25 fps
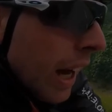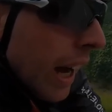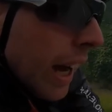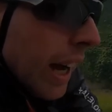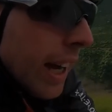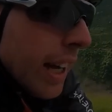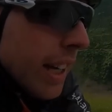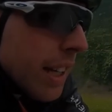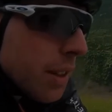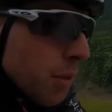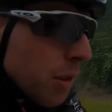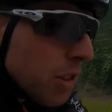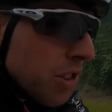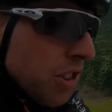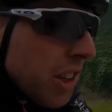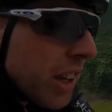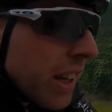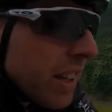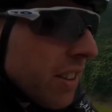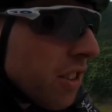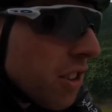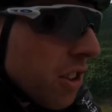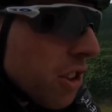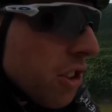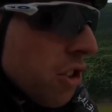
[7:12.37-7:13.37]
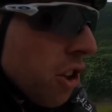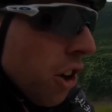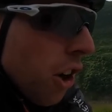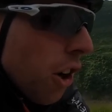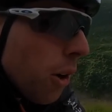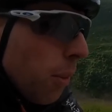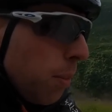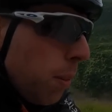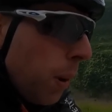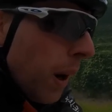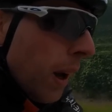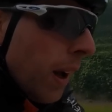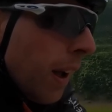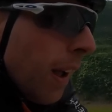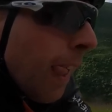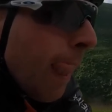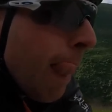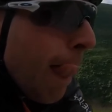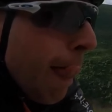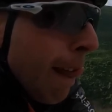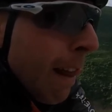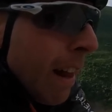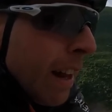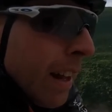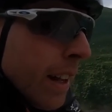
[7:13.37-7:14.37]
And once you get to the top,
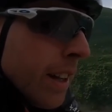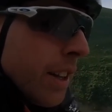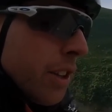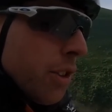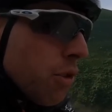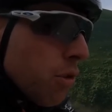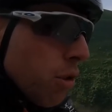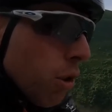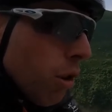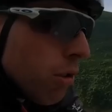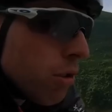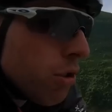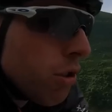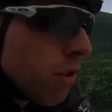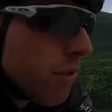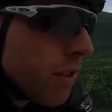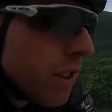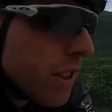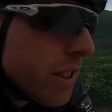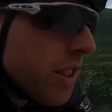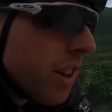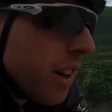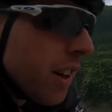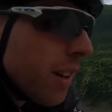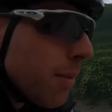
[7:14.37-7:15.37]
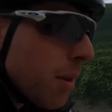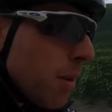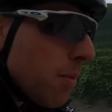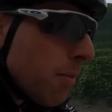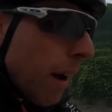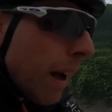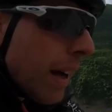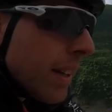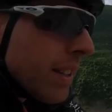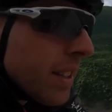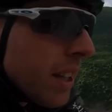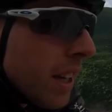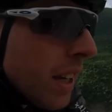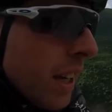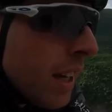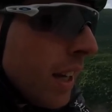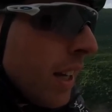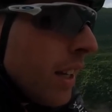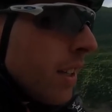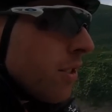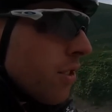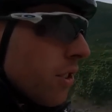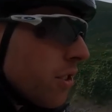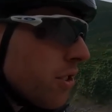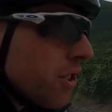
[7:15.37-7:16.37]
you cross over a timing mat,
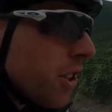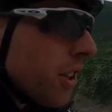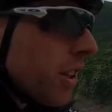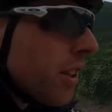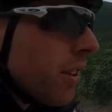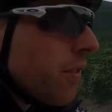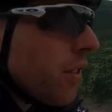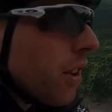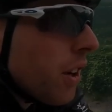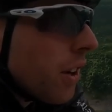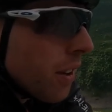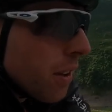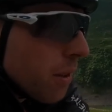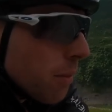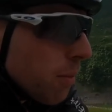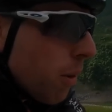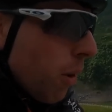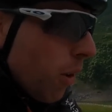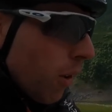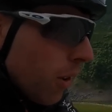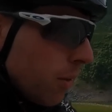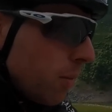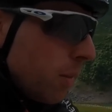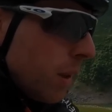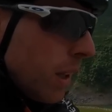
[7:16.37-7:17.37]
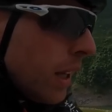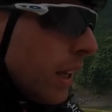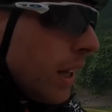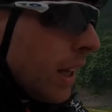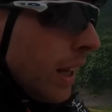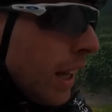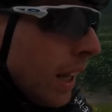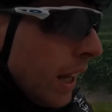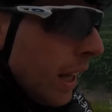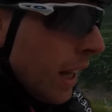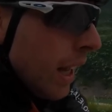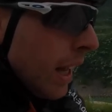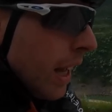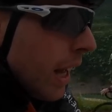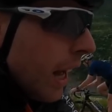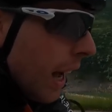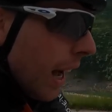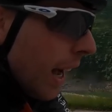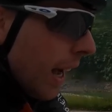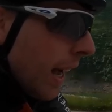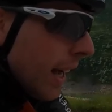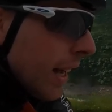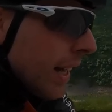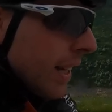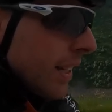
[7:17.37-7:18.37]
just like you've done at the bottom,
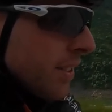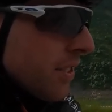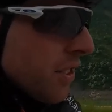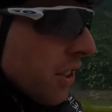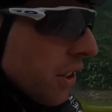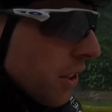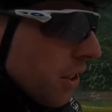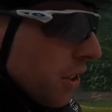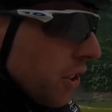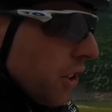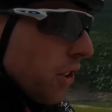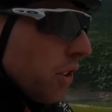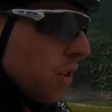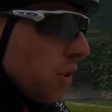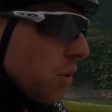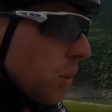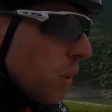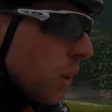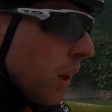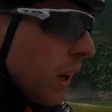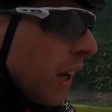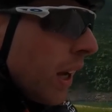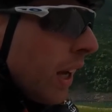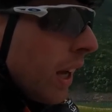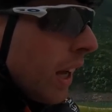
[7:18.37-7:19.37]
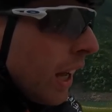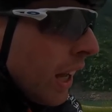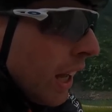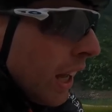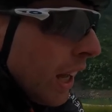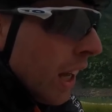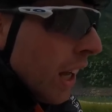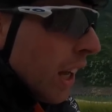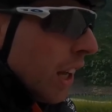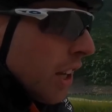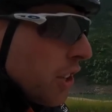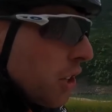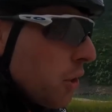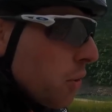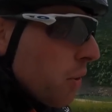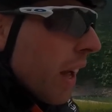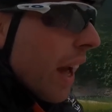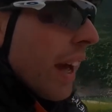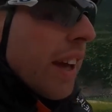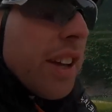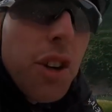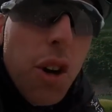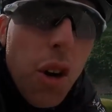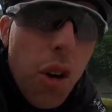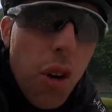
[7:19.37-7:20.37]
and you you
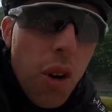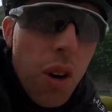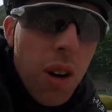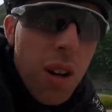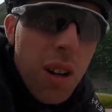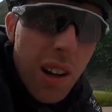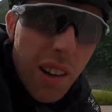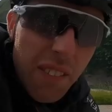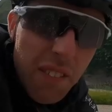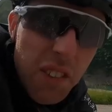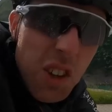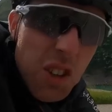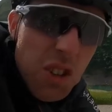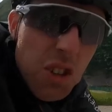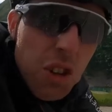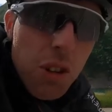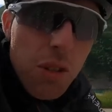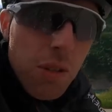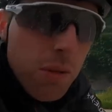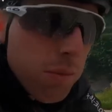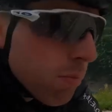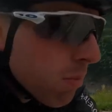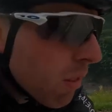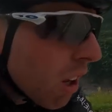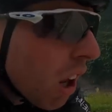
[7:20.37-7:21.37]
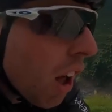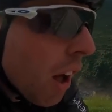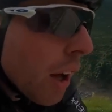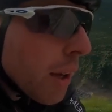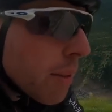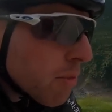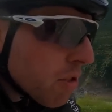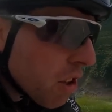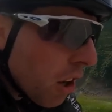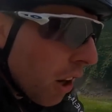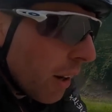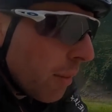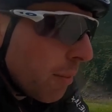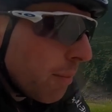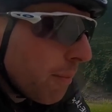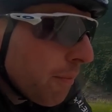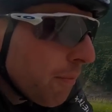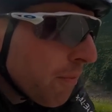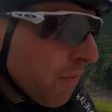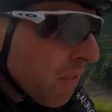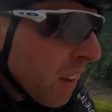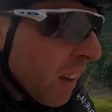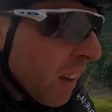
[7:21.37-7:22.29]
get your official climb time.